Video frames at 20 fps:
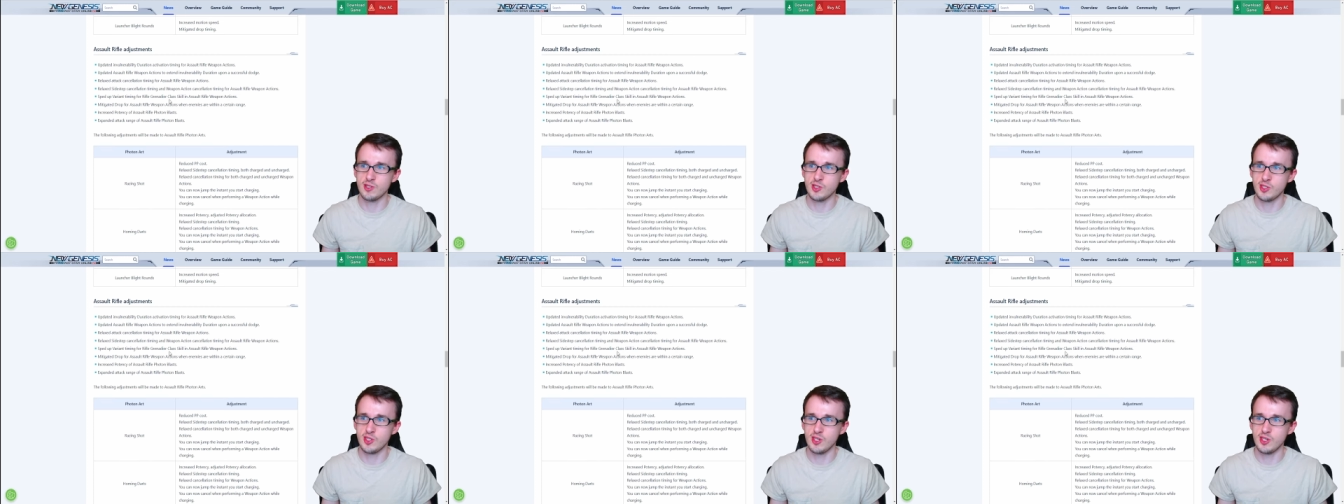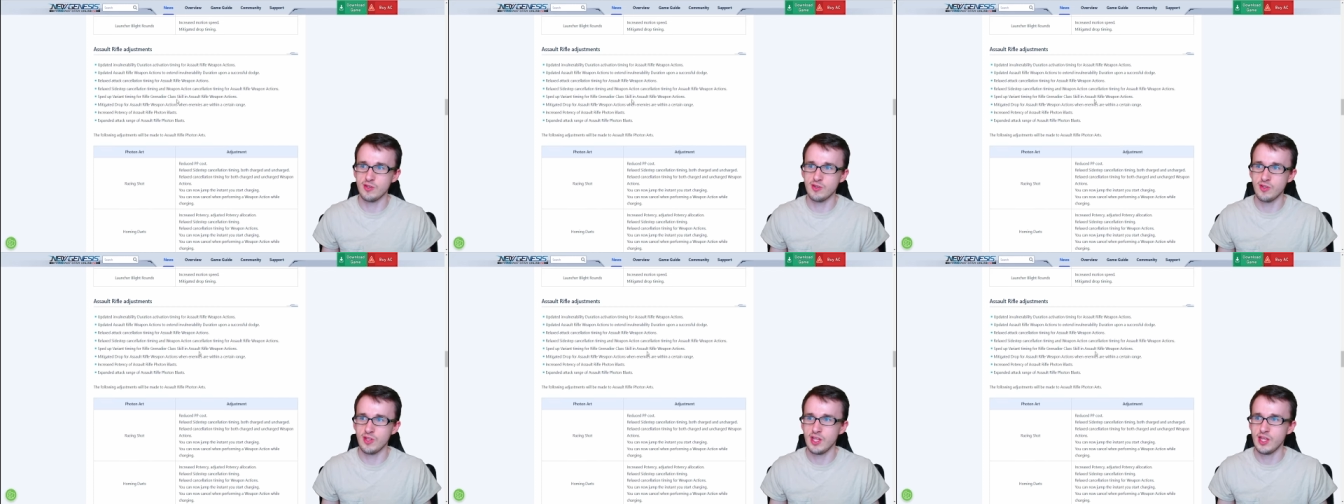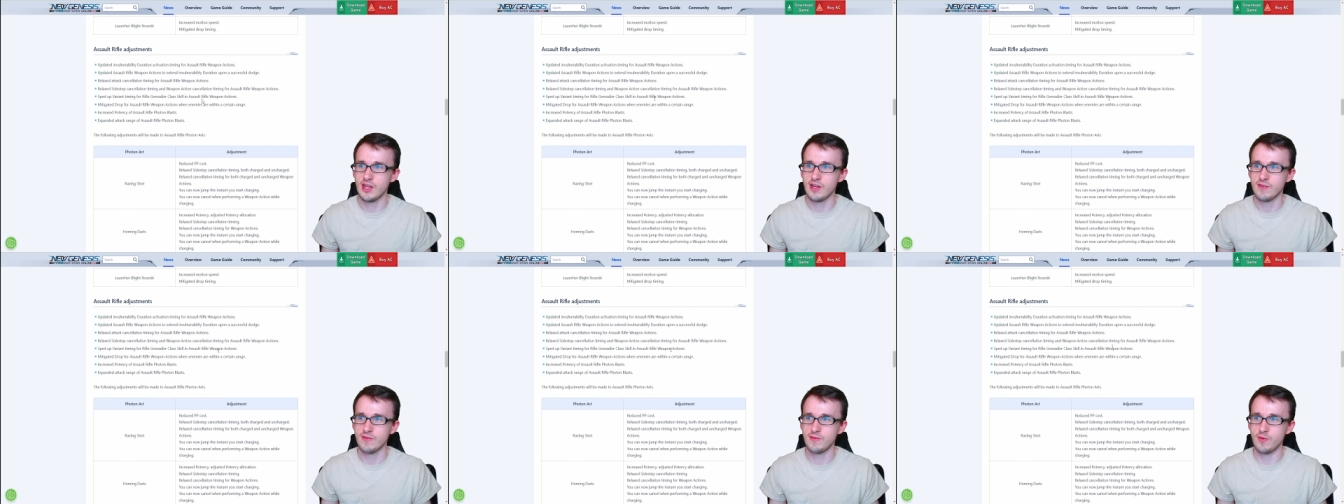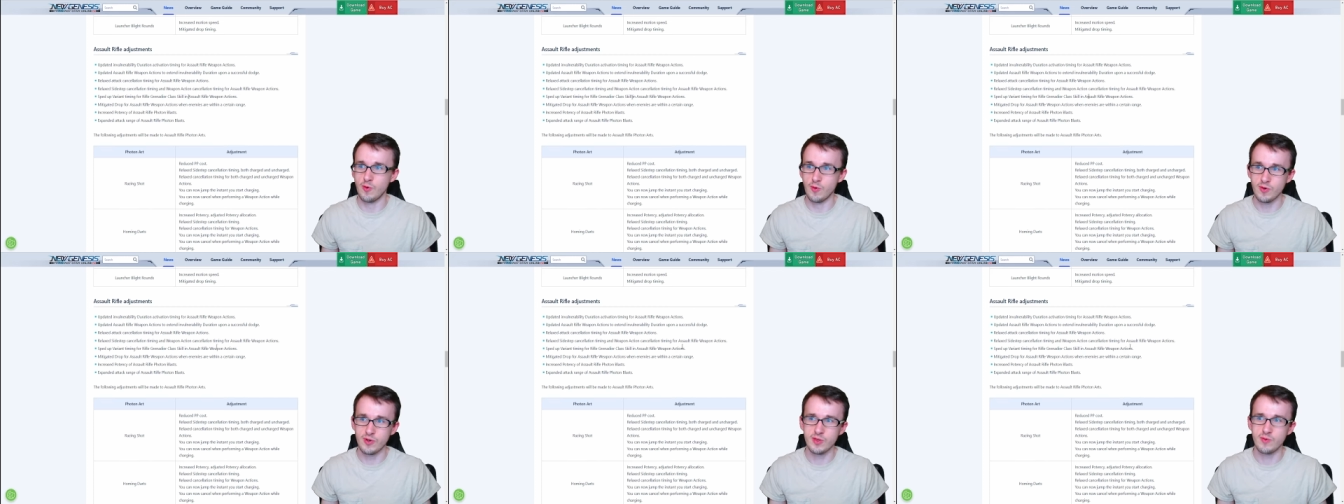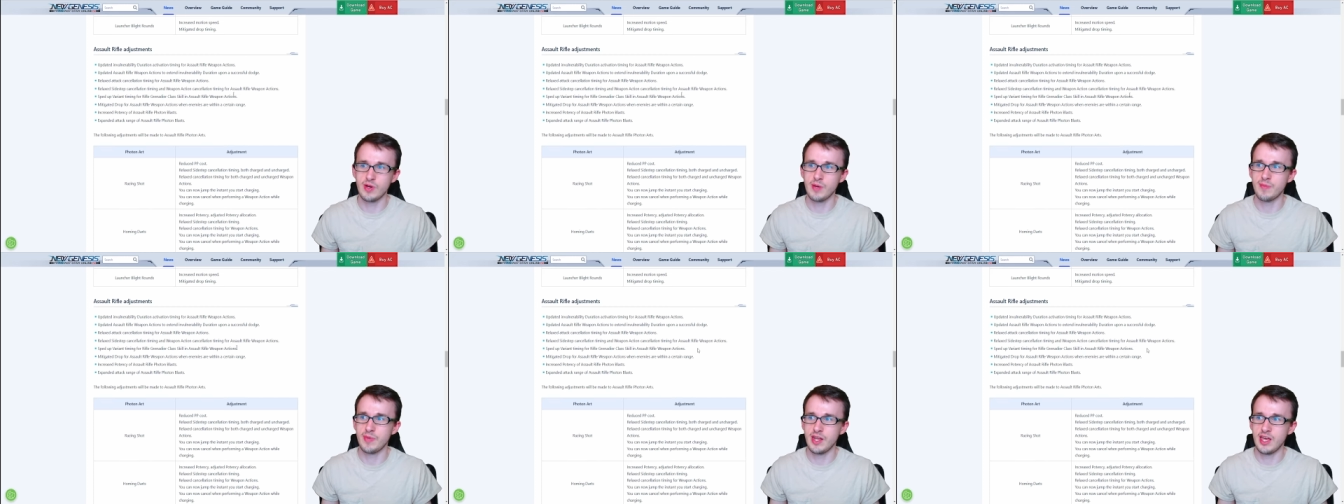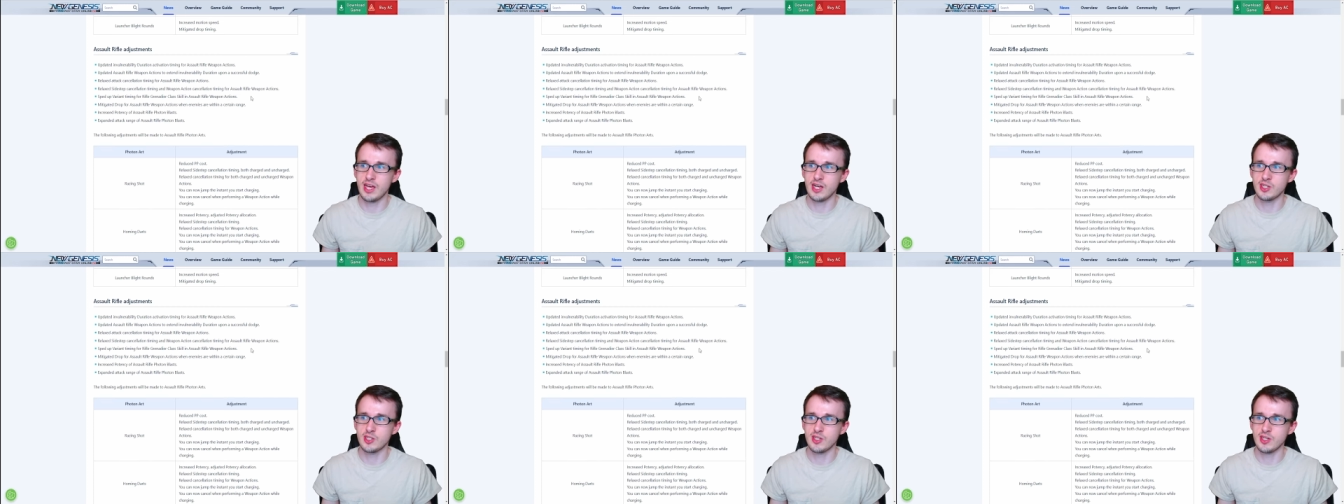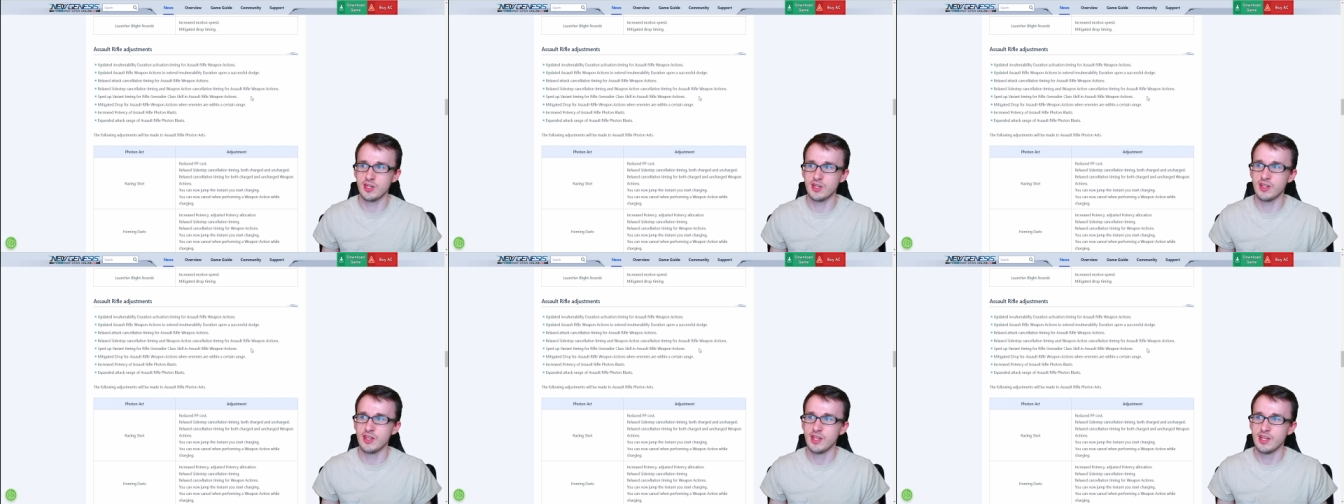skill for the weapon
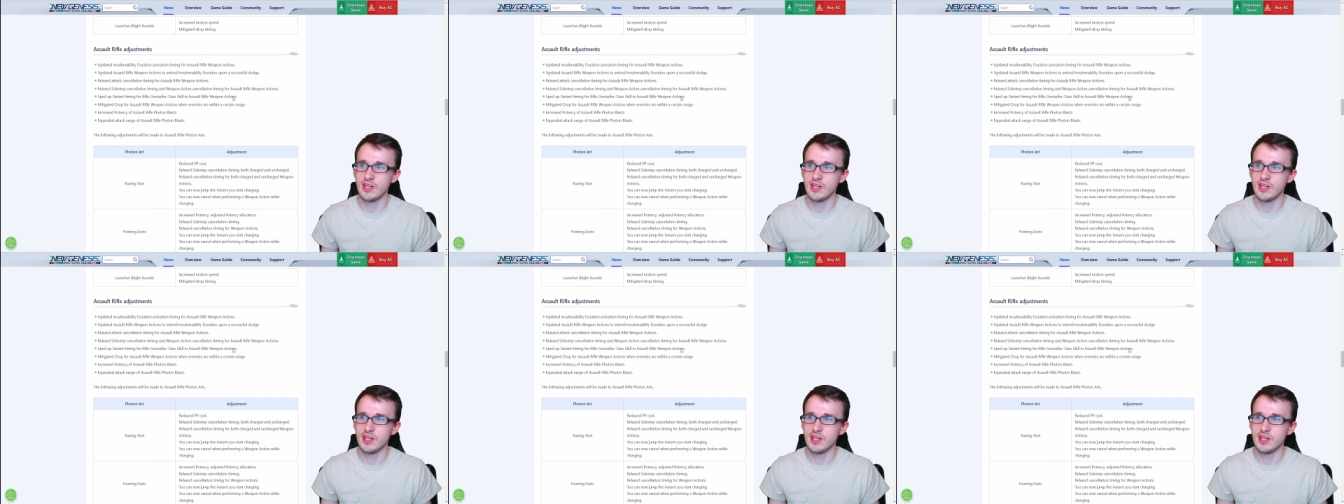action,